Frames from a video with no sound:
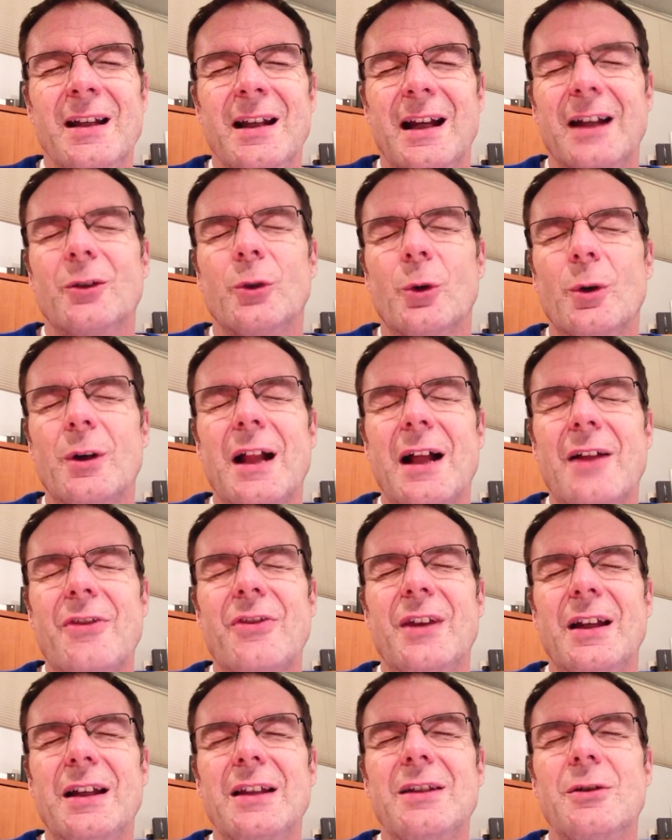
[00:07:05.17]
And Lord, I
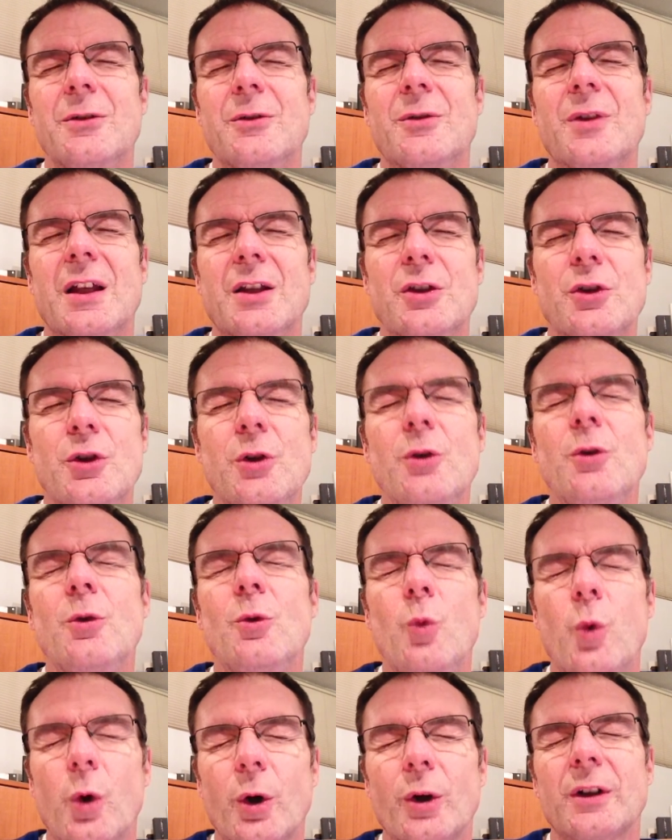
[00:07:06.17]
thank You that You
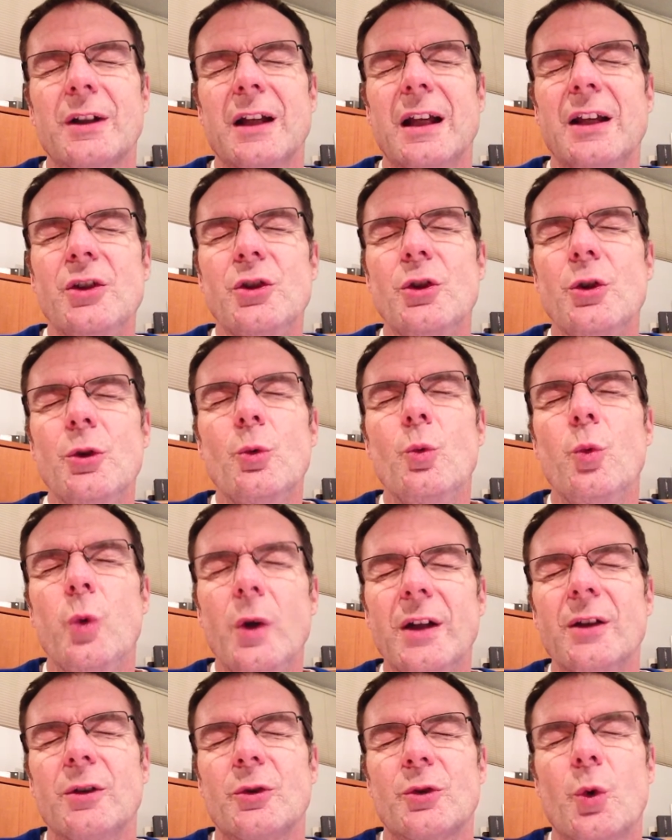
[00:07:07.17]
work and You
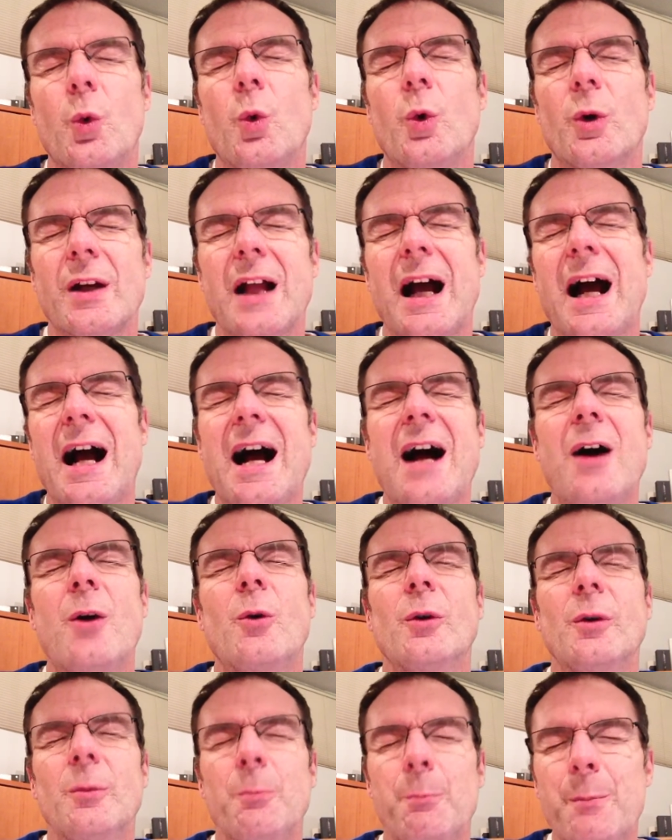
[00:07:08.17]
will toward
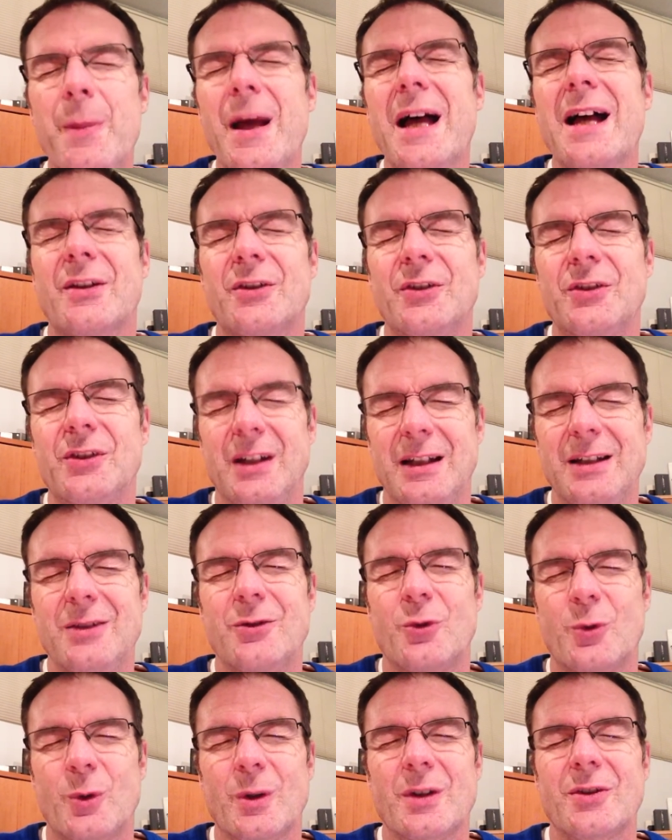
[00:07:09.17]
our best
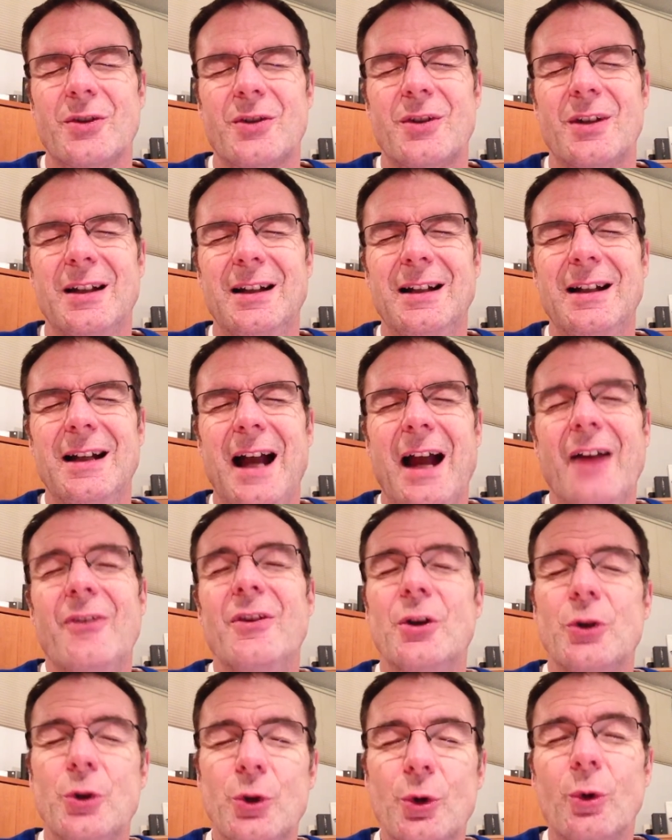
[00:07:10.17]
interest, and
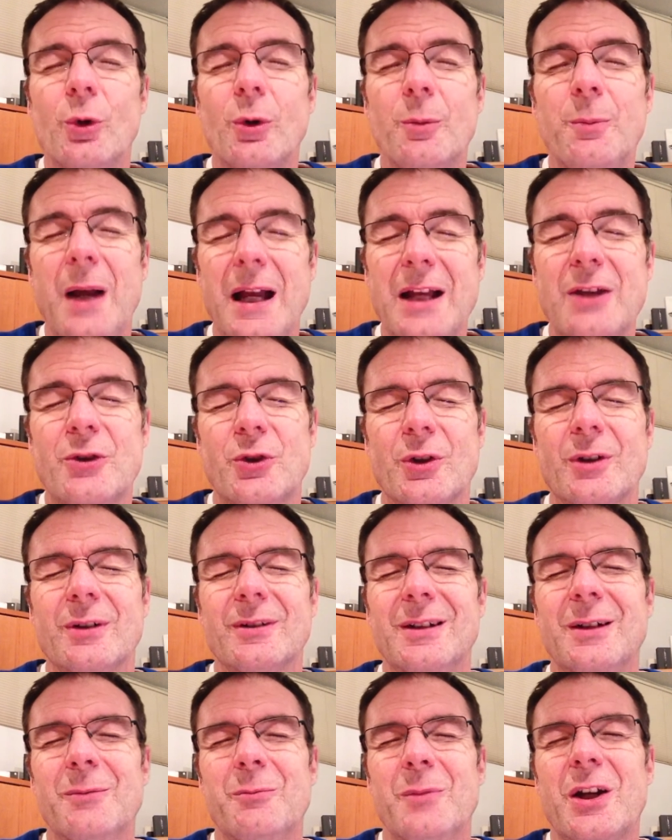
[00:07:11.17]
that You're patient
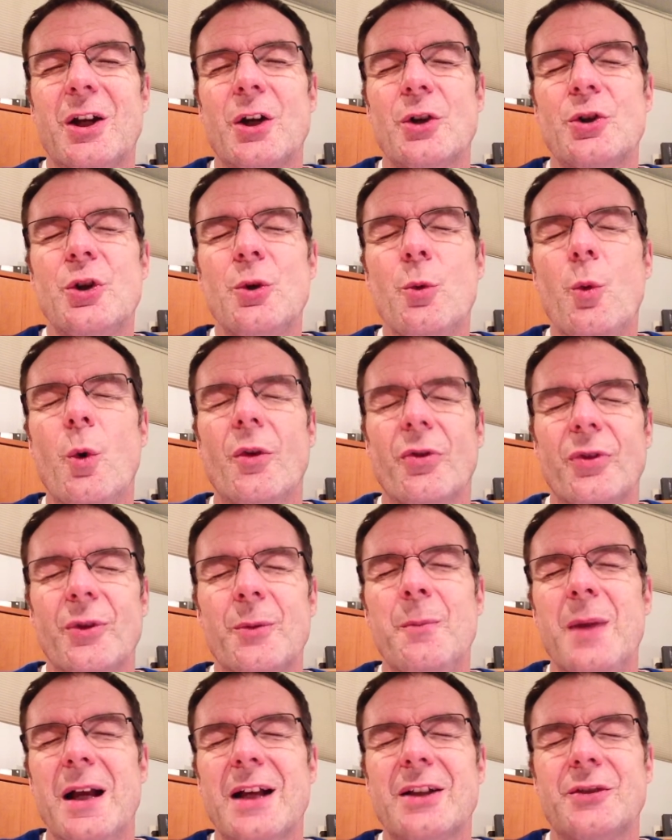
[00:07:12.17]
because You want
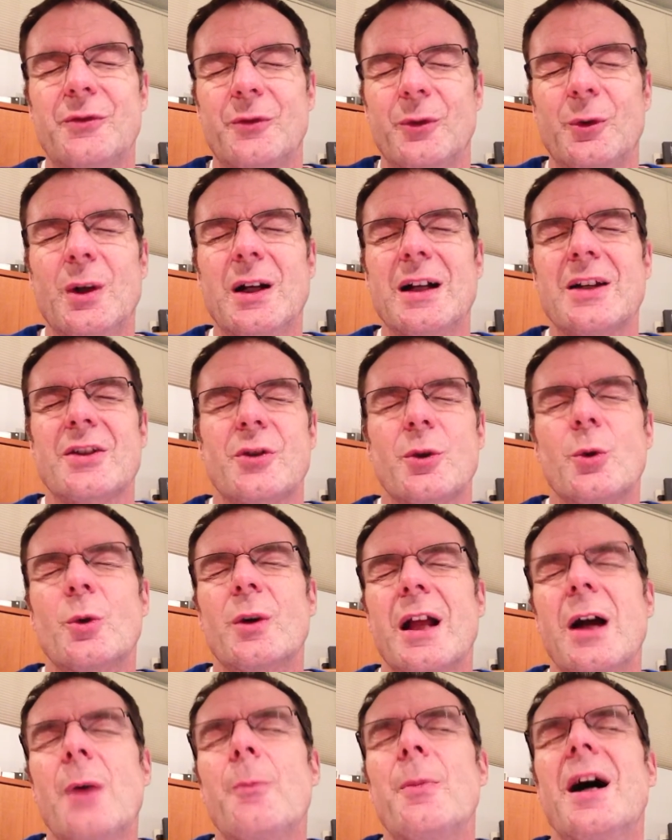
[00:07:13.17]
the best for us.
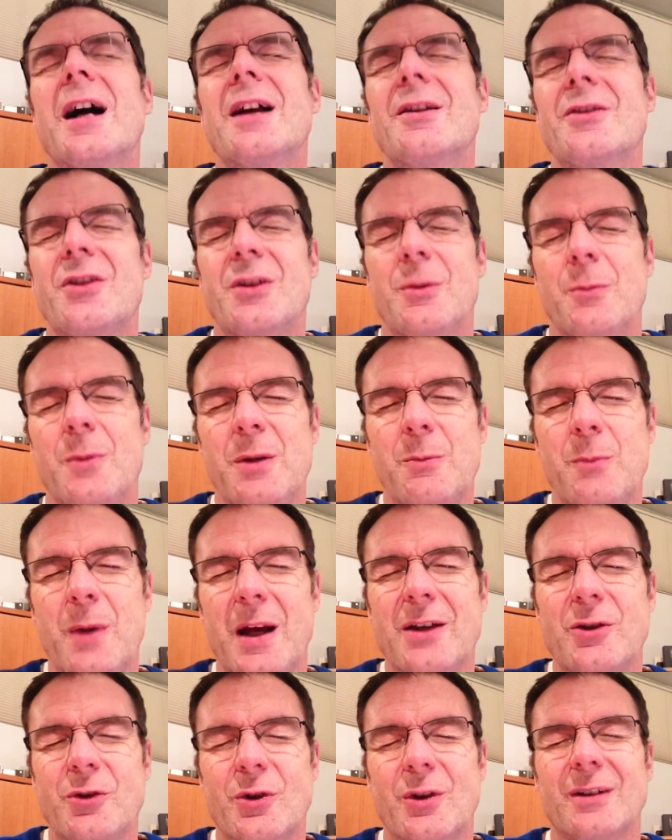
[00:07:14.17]
Lord, help us to be
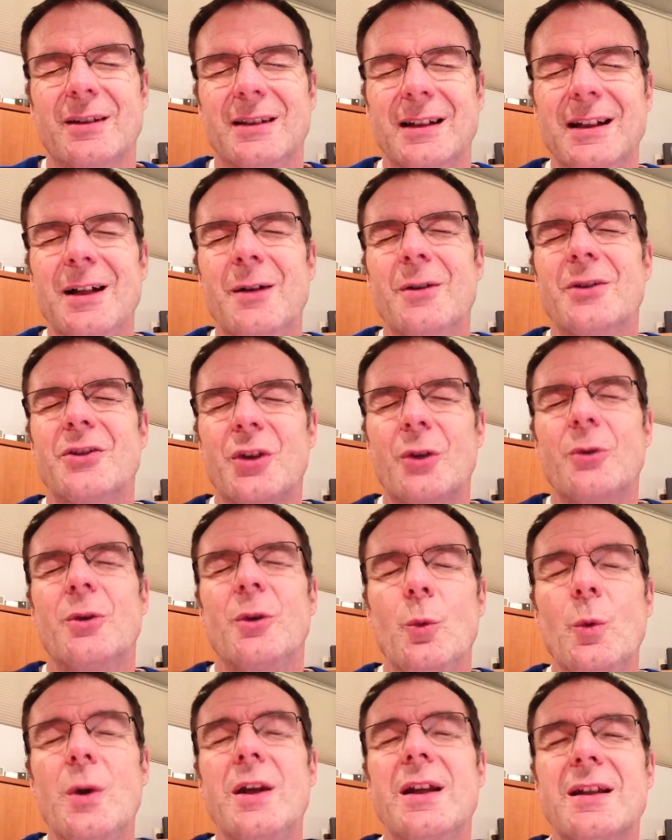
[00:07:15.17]
patient so
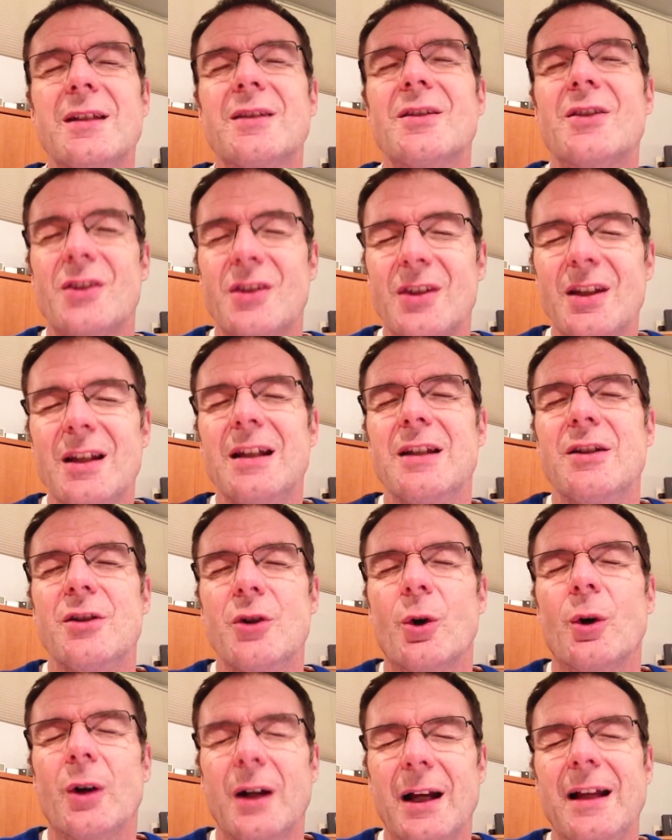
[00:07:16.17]
that we can see
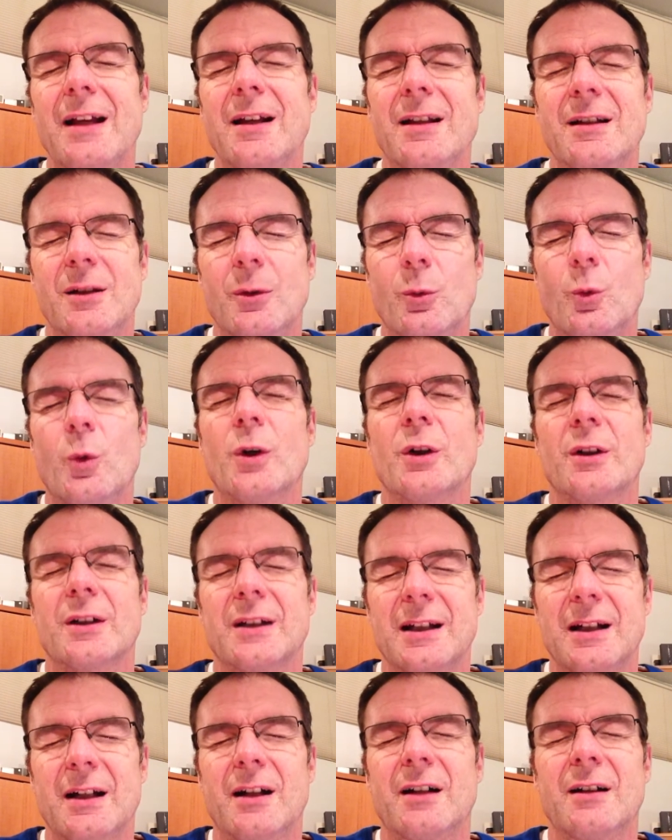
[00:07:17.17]
Your hand at work
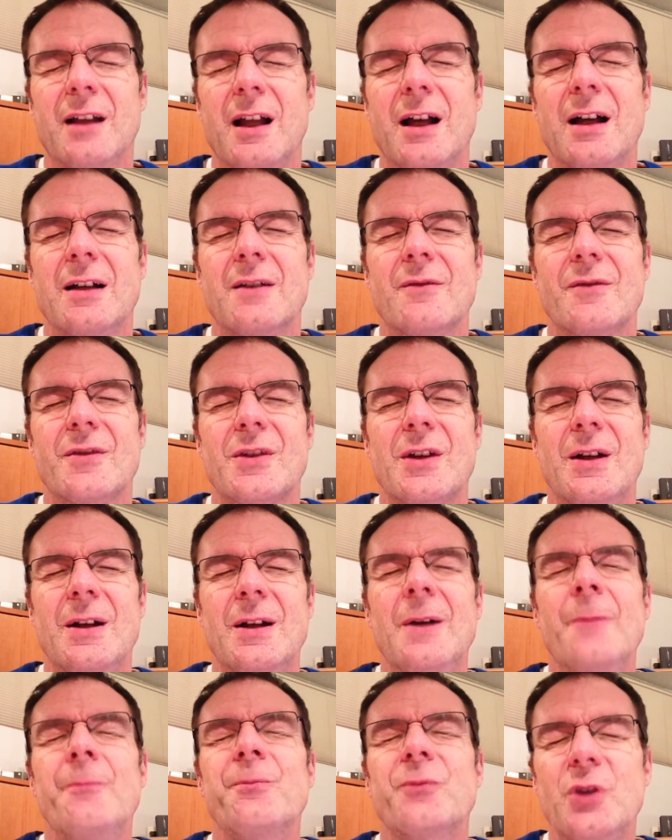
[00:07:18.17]
in our lives.
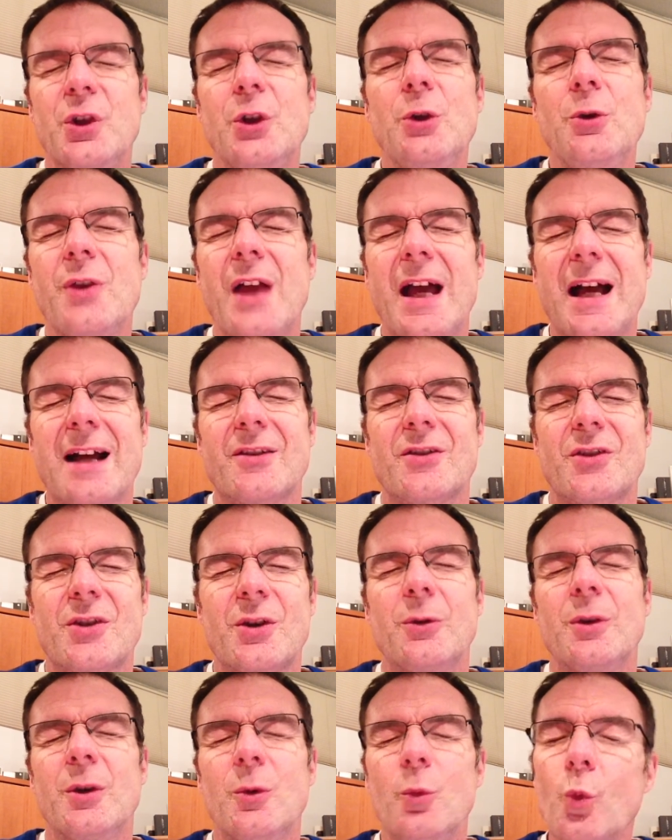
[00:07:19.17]
Do that
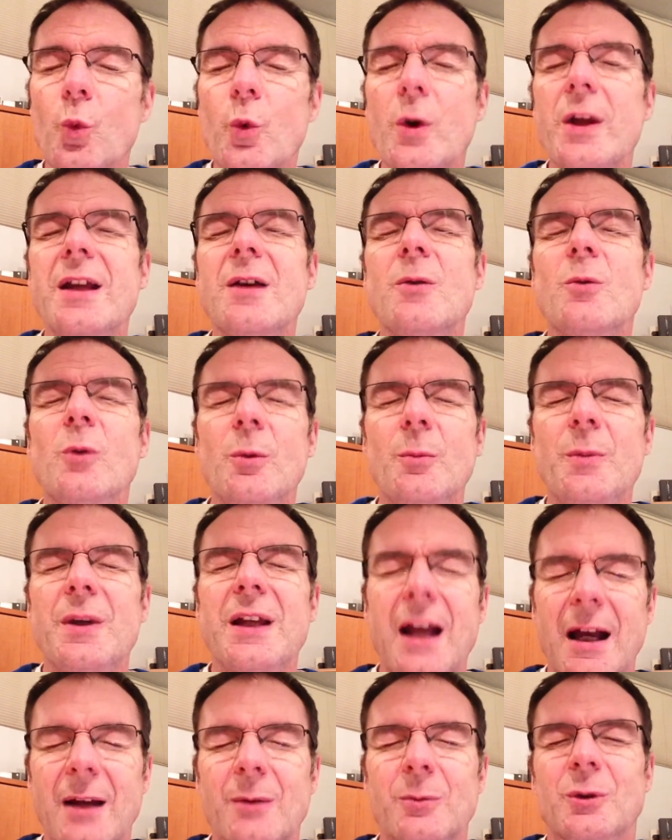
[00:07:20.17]
so that we will
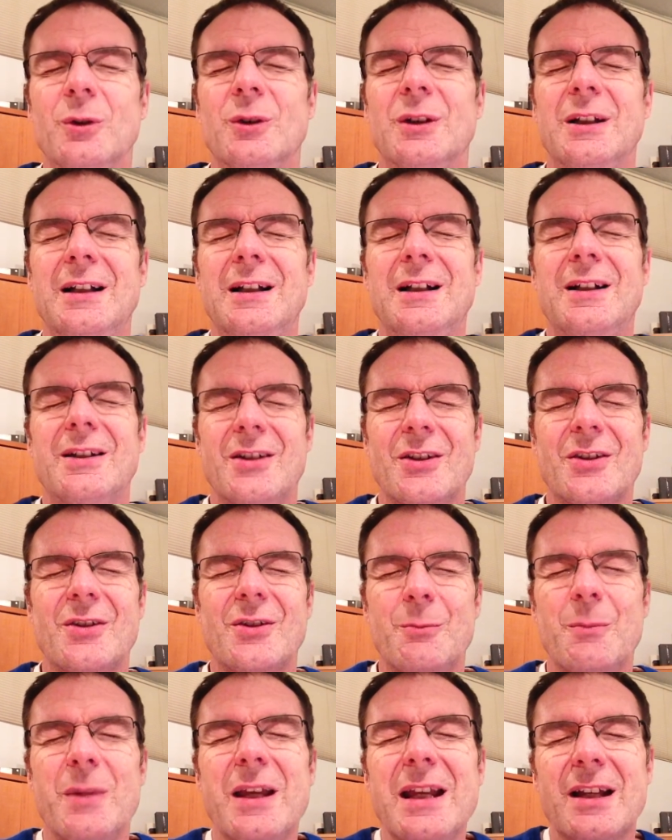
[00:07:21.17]
be able to
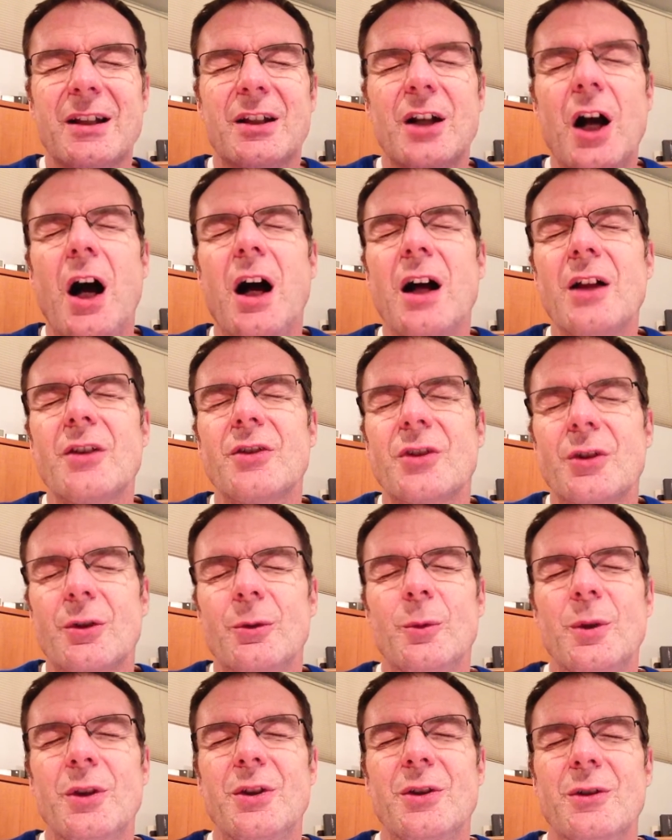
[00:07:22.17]
be in
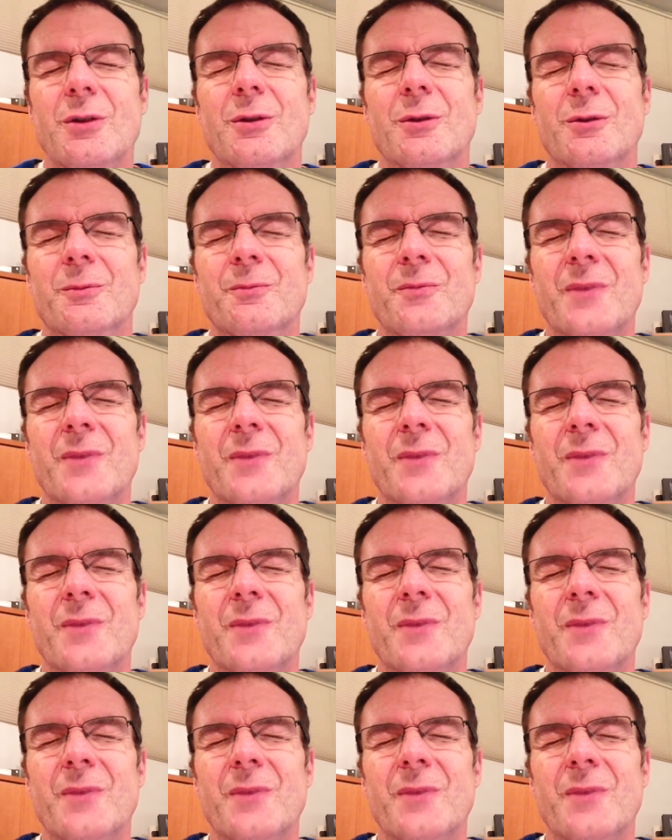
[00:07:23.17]
concert with You.